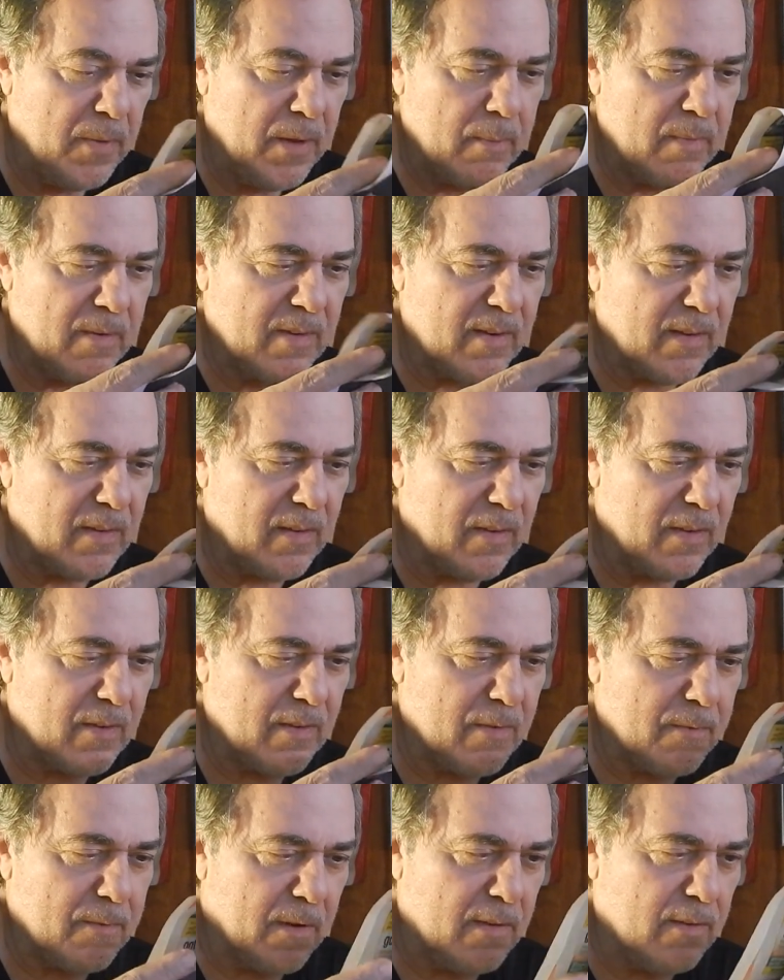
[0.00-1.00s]
Let's get to this
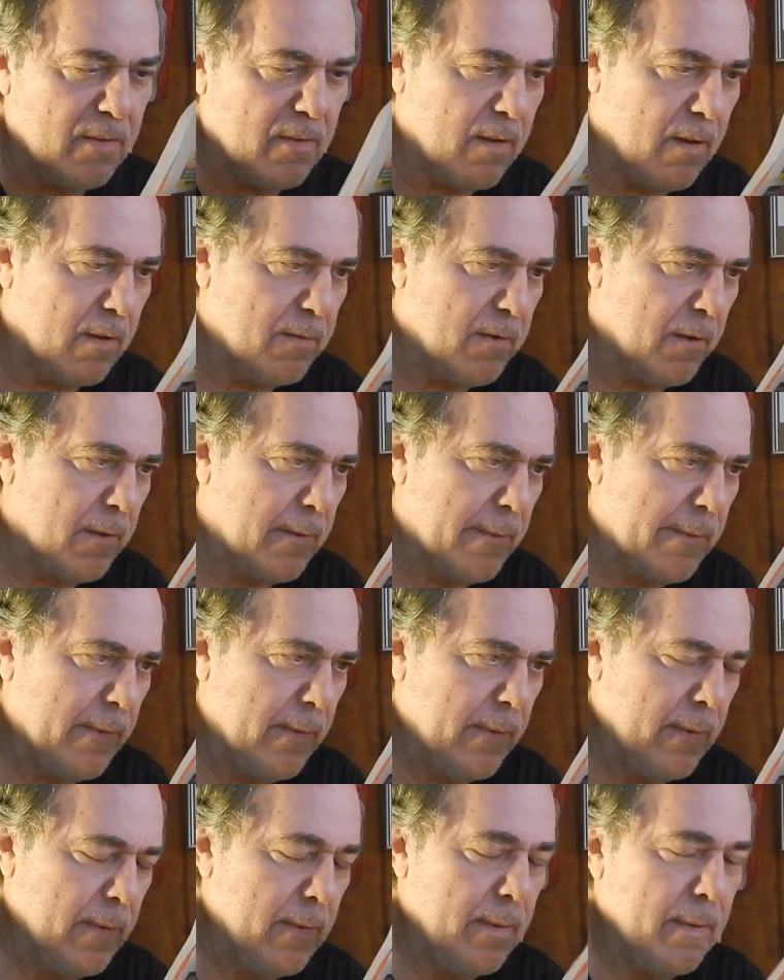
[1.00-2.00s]
fun stuff here.
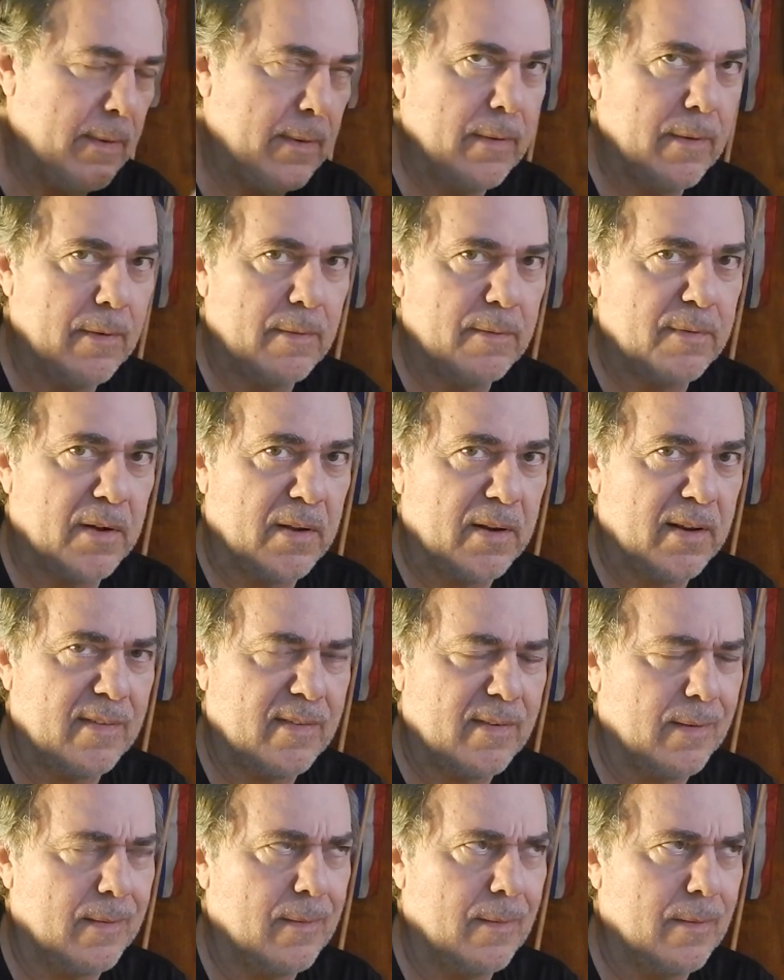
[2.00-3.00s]
Fun as
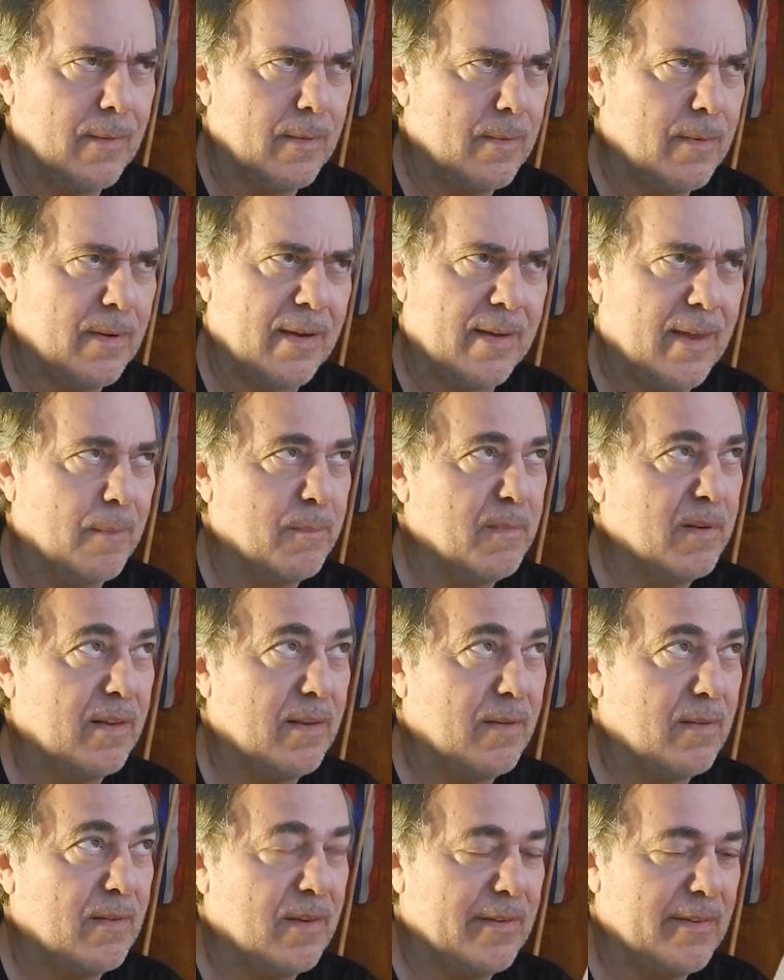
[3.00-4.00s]
in, oh, I can't
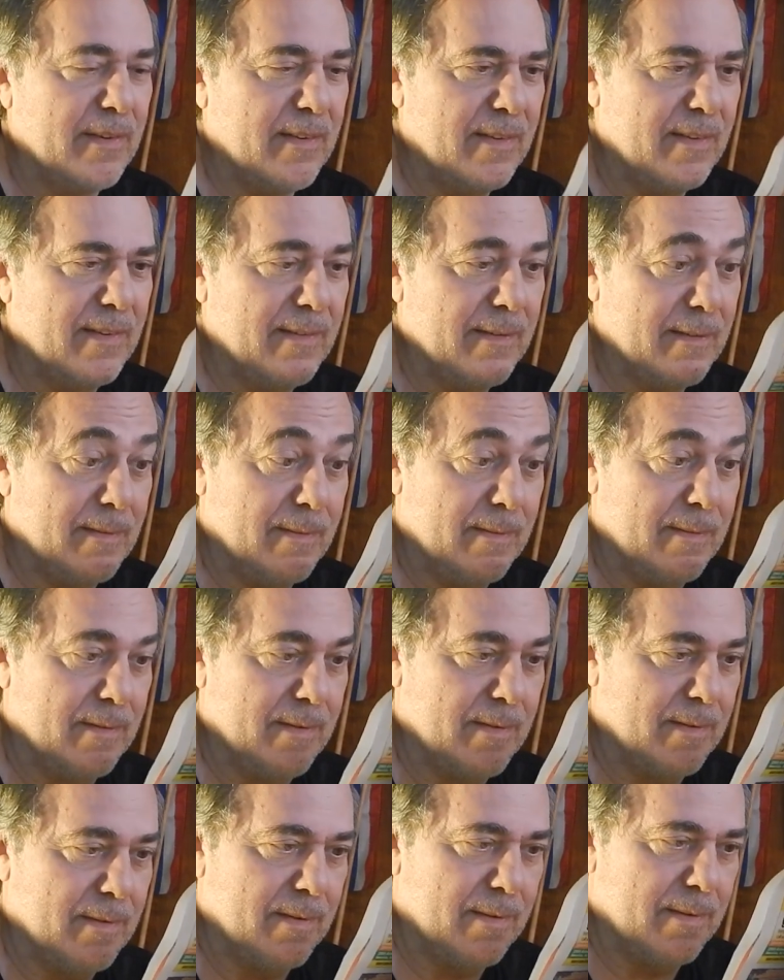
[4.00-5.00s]
believe this.
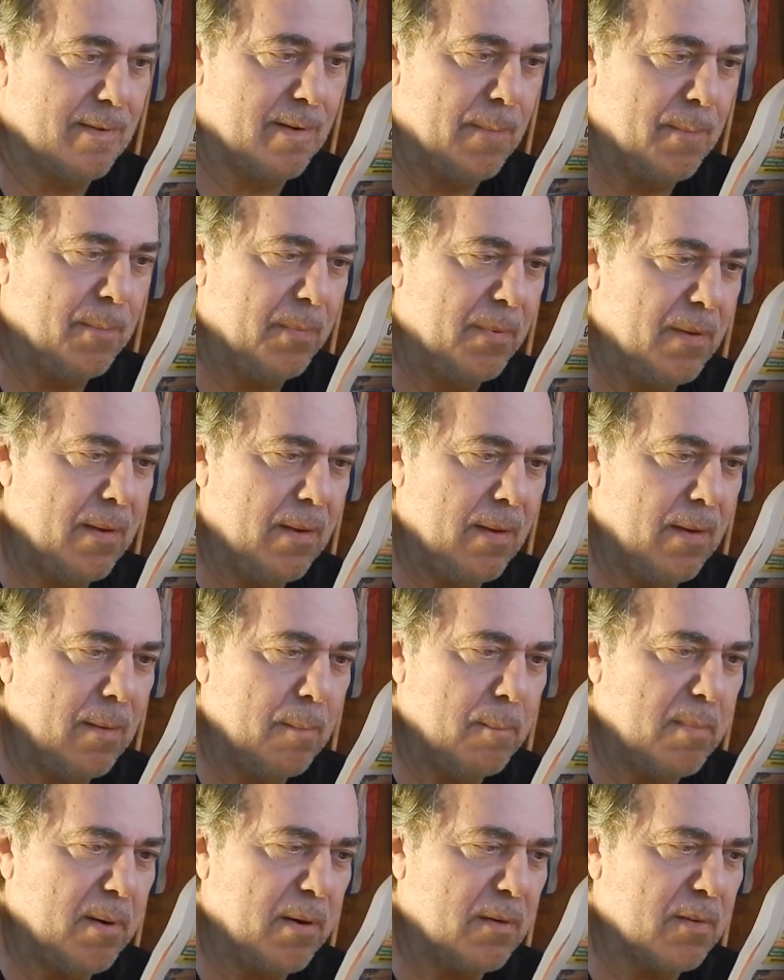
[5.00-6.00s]
Another
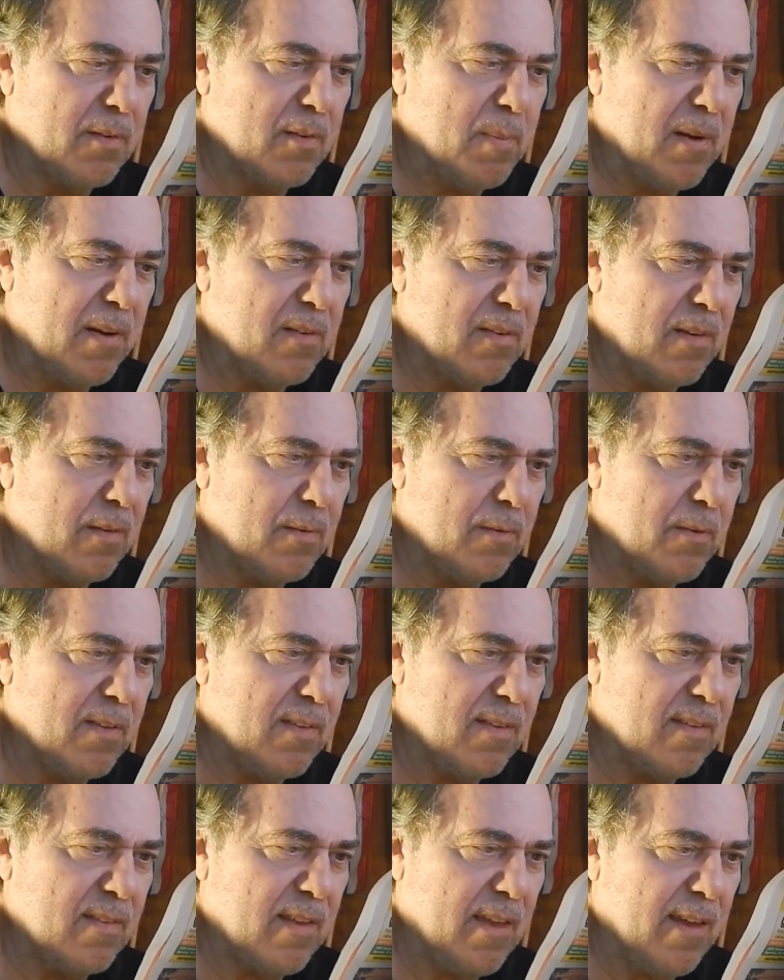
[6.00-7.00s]
burial specialist for the
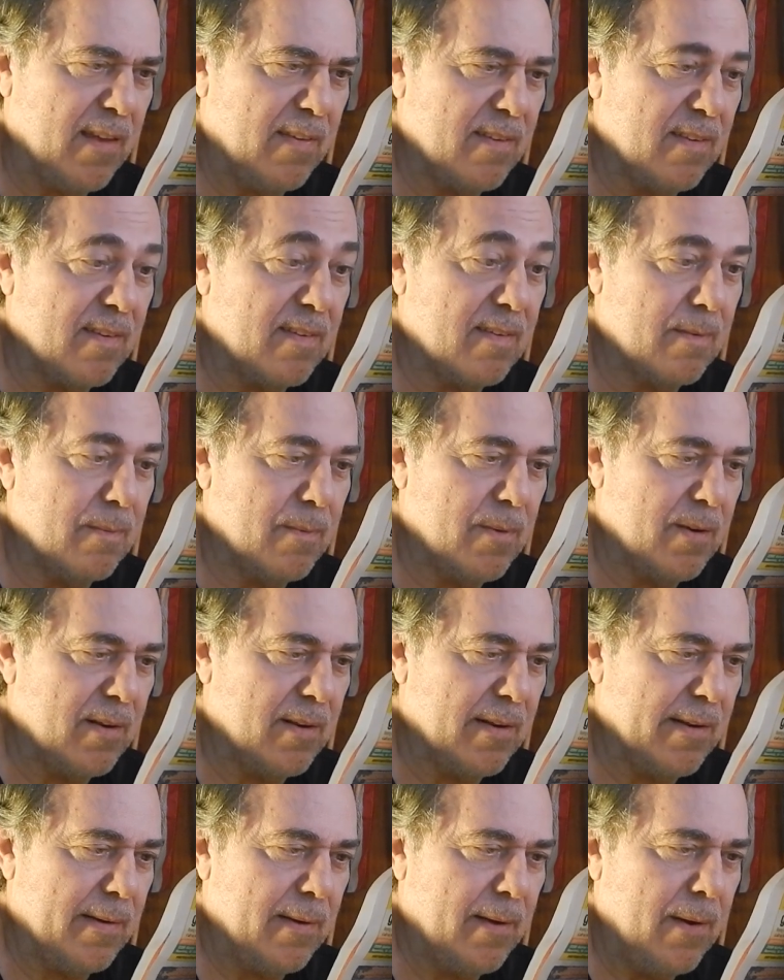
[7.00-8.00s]
state, this one
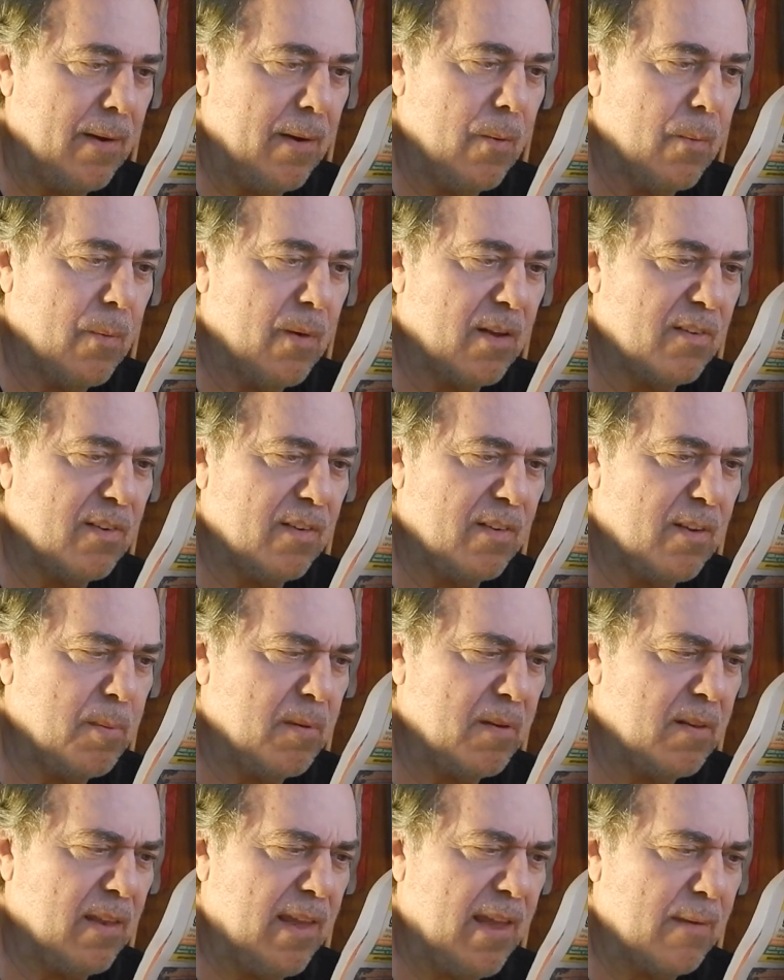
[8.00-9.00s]
lady. While she
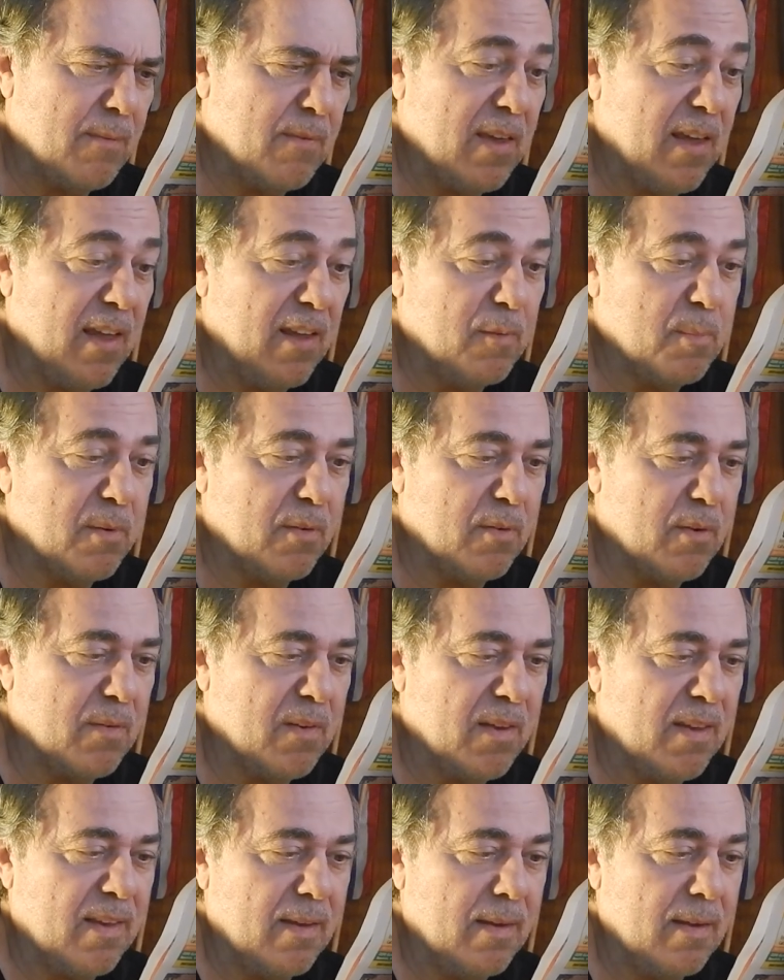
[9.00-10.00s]
typically advocates
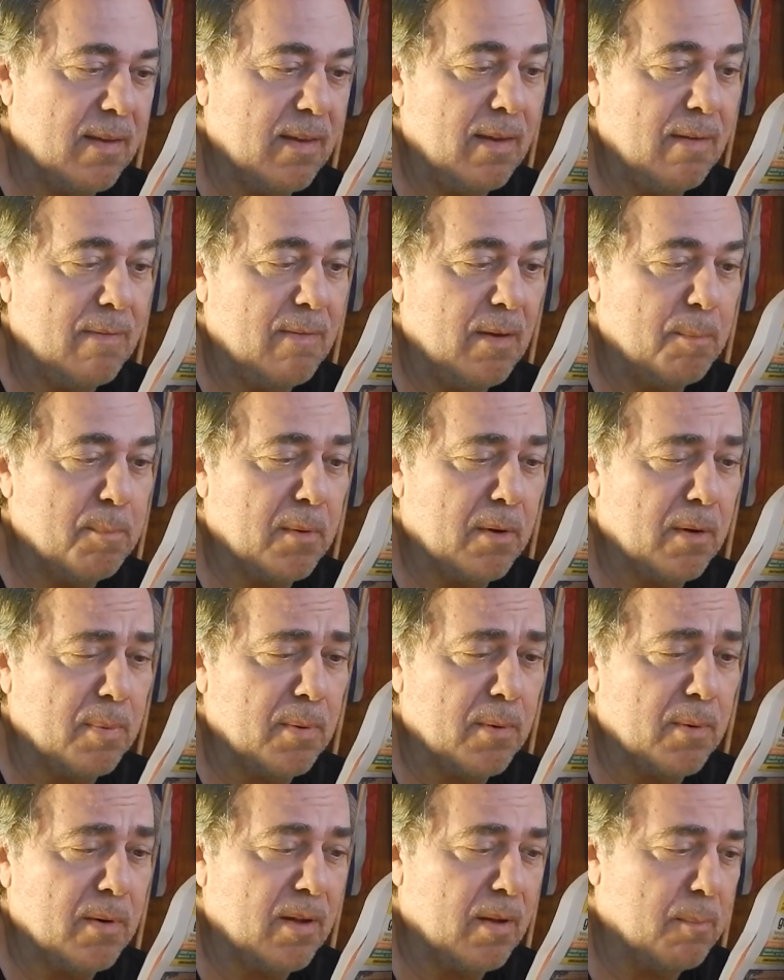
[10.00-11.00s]
preserving Evie
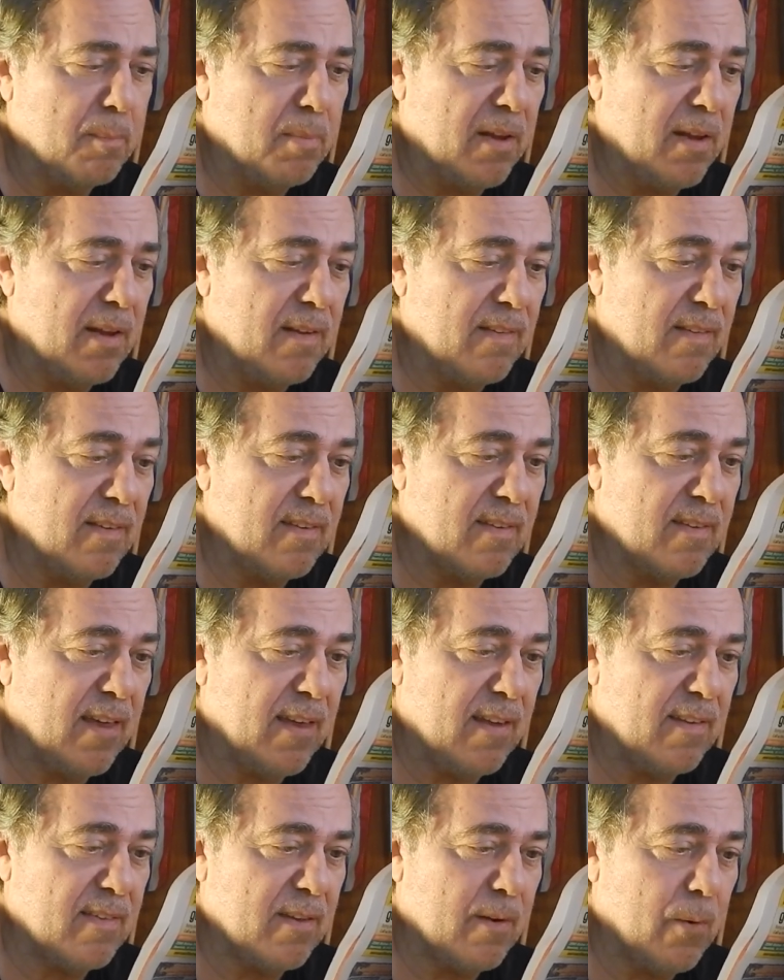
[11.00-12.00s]
Kapuna in place, in this
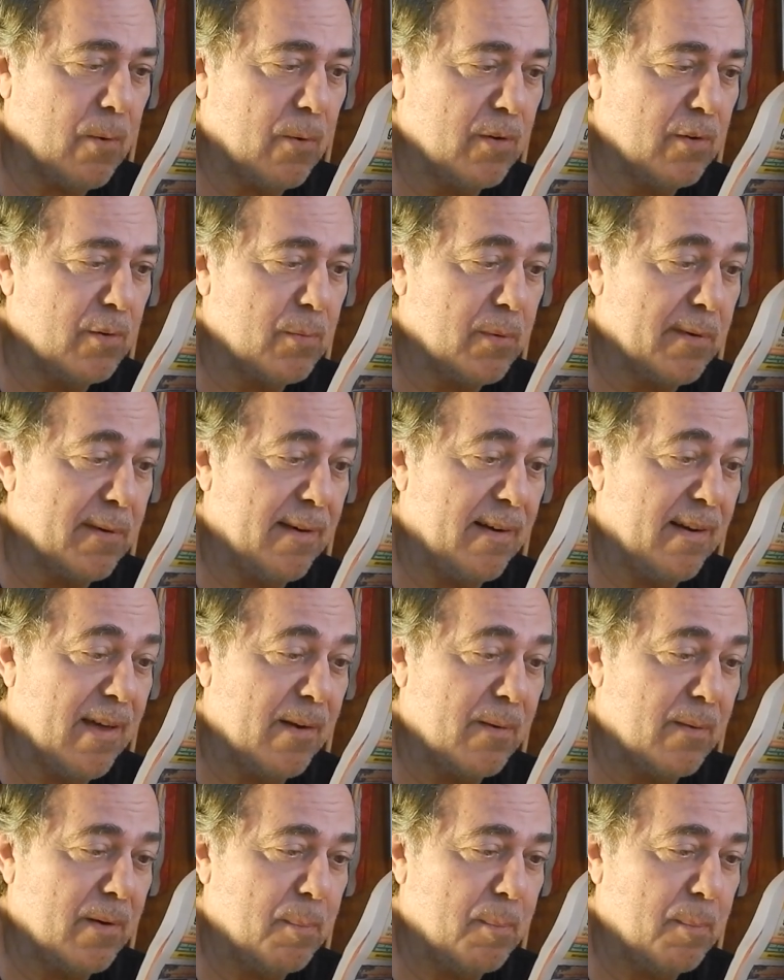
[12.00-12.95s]
case, their owners were not only